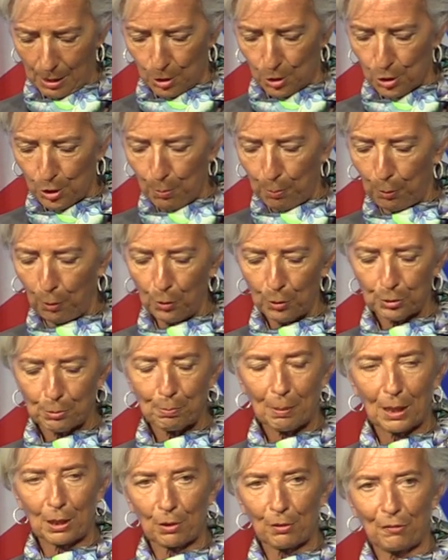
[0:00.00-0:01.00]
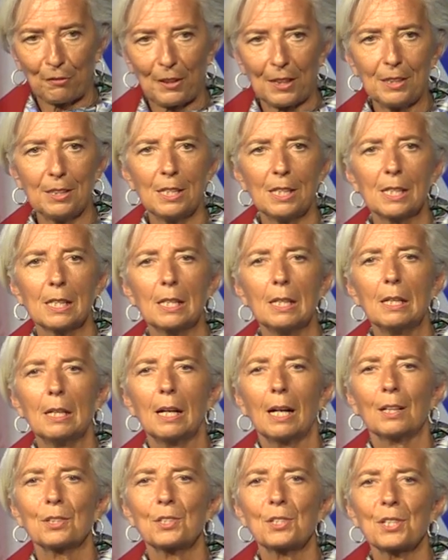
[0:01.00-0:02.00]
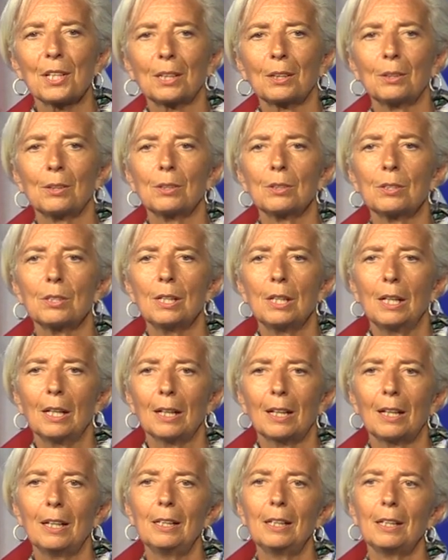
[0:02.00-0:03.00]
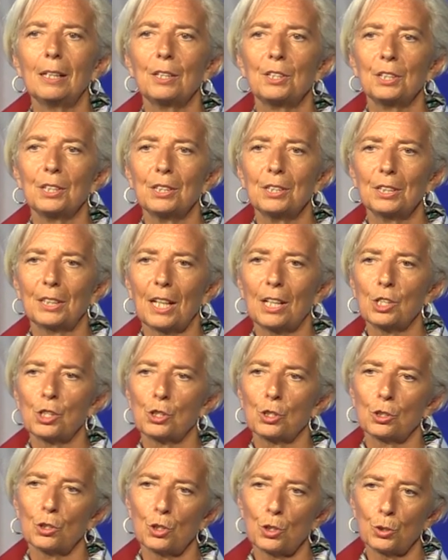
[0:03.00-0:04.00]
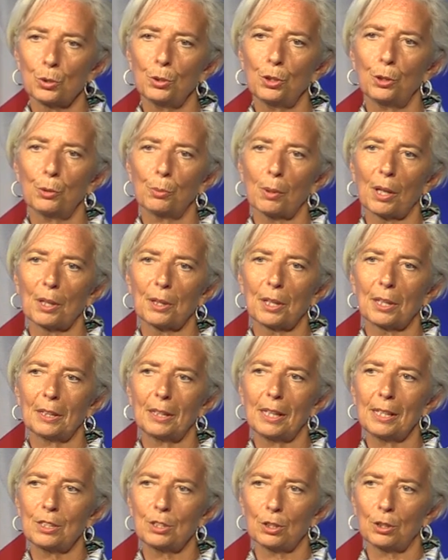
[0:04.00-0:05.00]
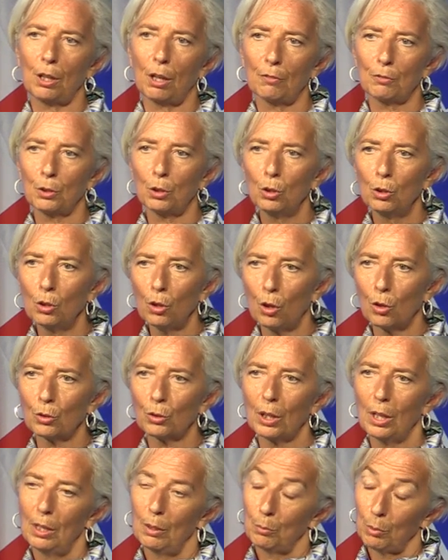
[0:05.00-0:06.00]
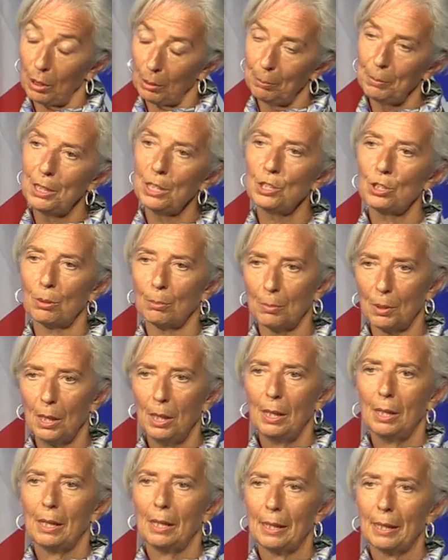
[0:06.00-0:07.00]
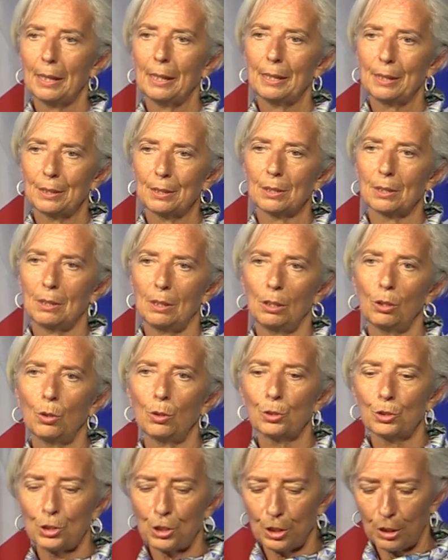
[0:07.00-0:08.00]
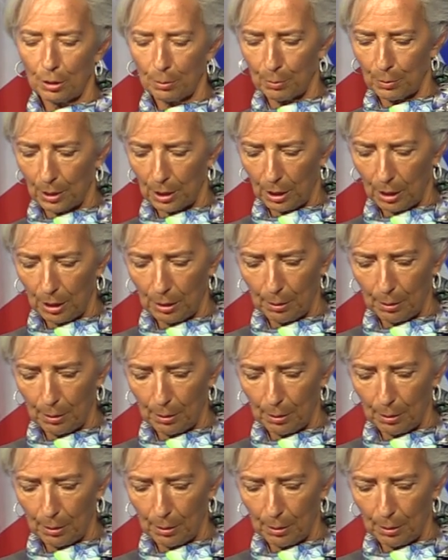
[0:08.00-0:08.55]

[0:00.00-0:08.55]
support by the Fed. And second, clearly the indication sooner rather than later of the medium and long-term